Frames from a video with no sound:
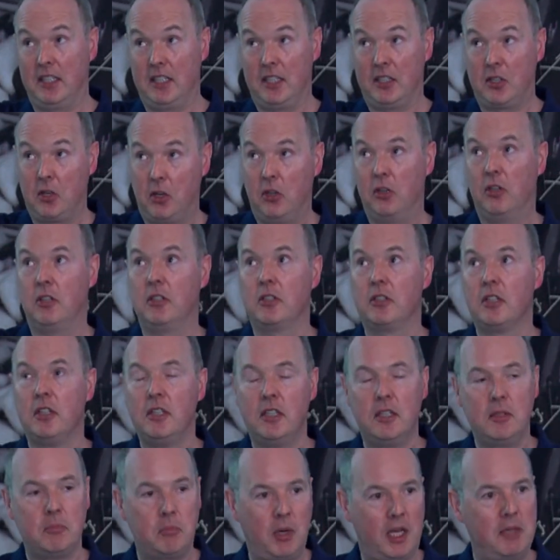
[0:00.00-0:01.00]
current
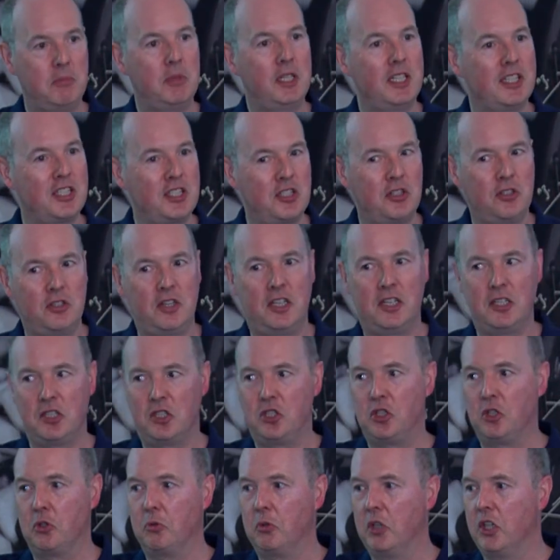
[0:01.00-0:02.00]
prime minister that is
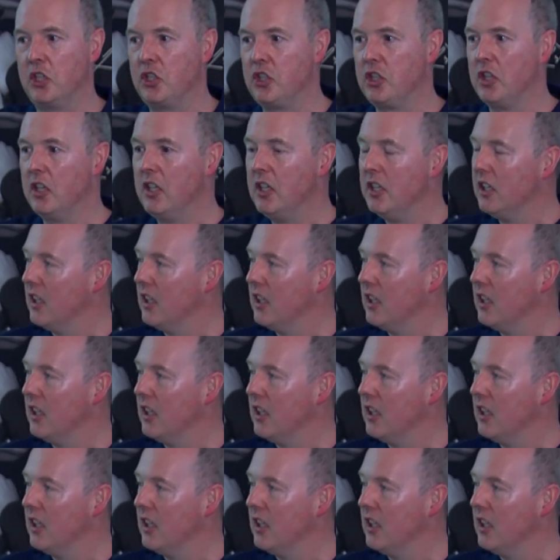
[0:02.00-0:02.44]
Jewish.